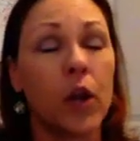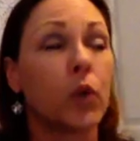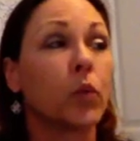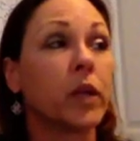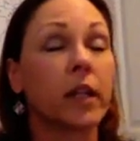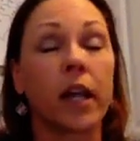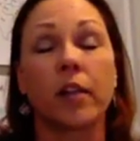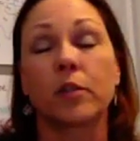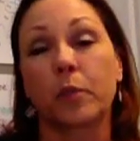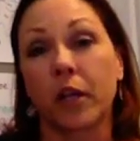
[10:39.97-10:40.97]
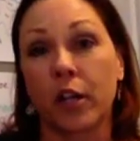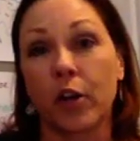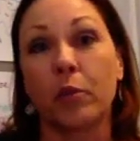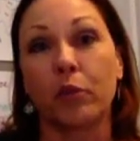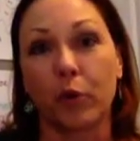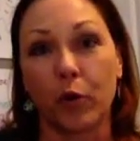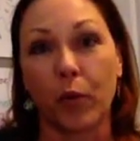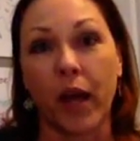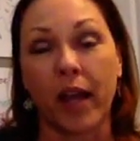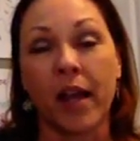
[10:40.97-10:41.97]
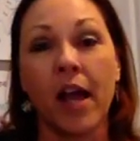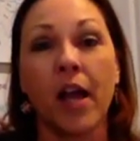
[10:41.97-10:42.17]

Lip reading: Really, I just bring it home and throw it away.